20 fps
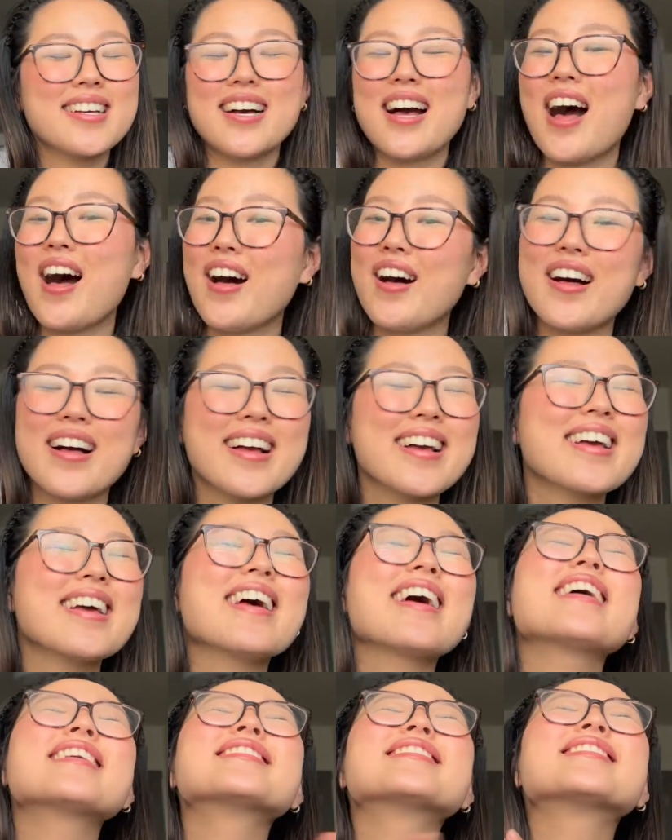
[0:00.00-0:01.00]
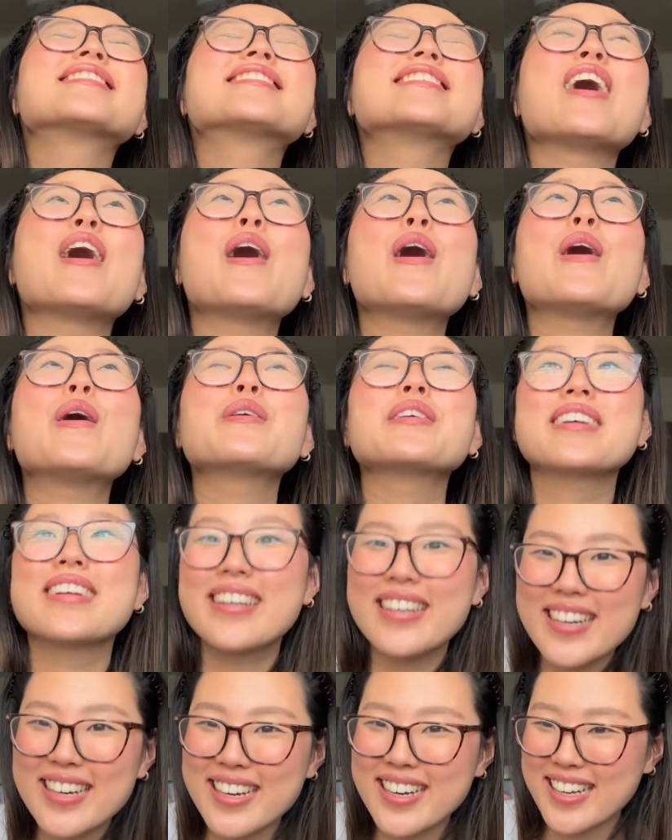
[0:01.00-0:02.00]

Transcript: Oh, so good.